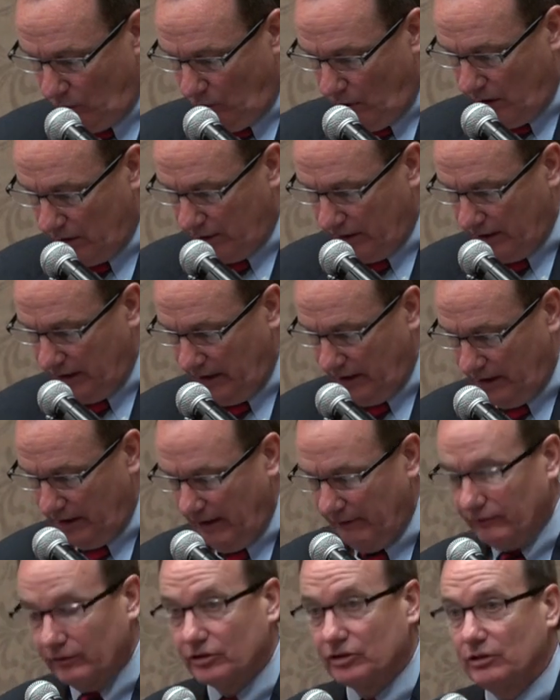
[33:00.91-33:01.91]
walk again
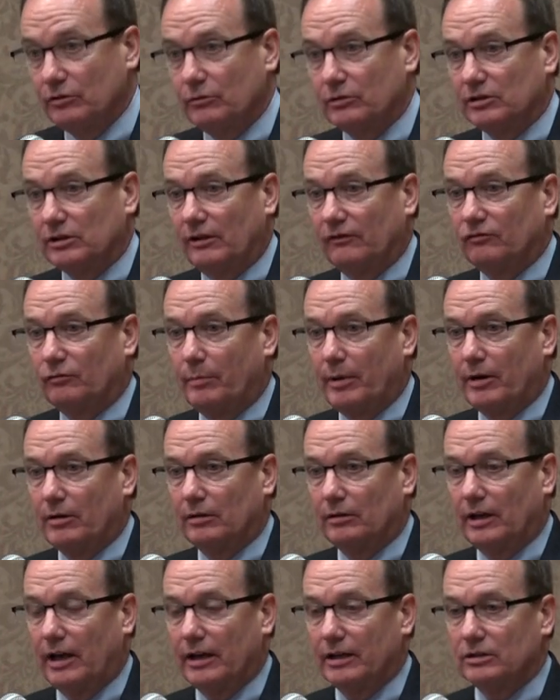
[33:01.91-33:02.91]
after she was left
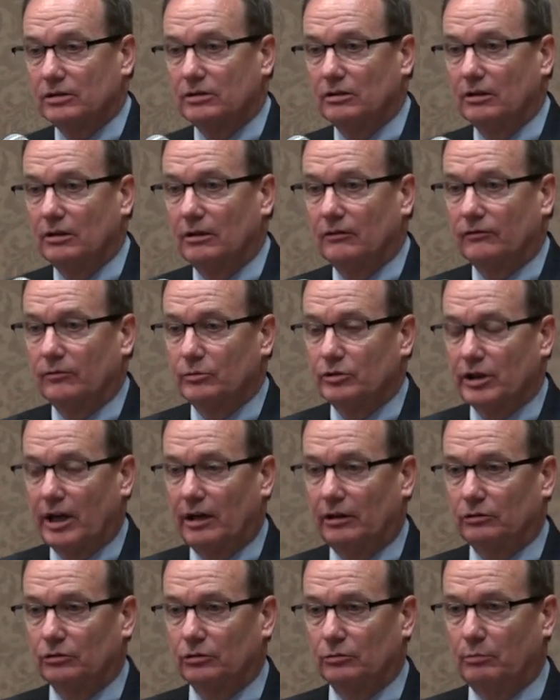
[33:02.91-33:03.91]
paralyzed from
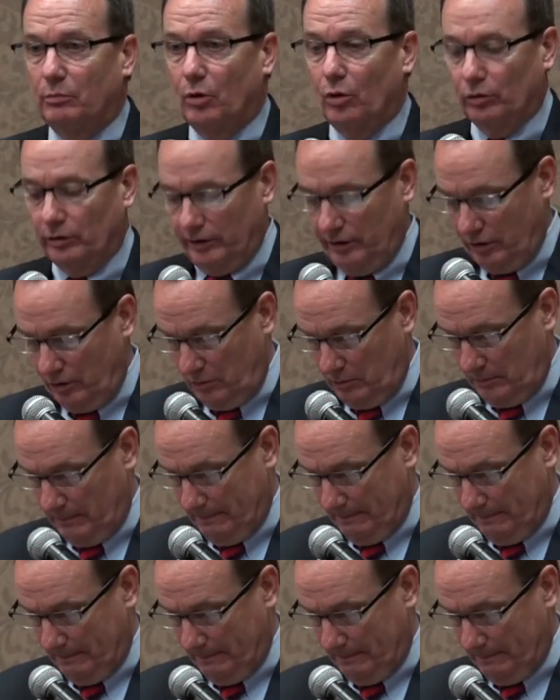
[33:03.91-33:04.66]
childhood polio.